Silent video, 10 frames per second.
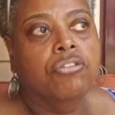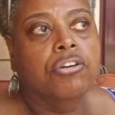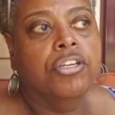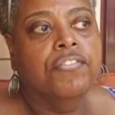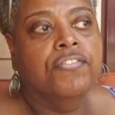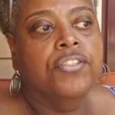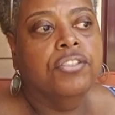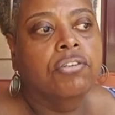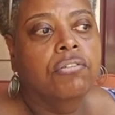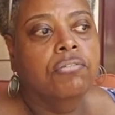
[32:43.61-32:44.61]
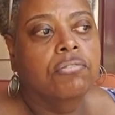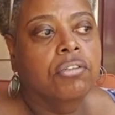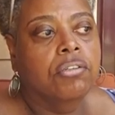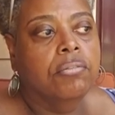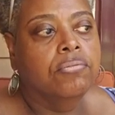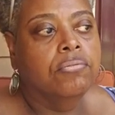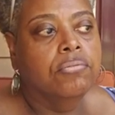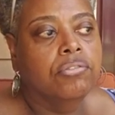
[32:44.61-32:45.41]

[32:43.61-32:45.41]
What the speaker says: or if it's on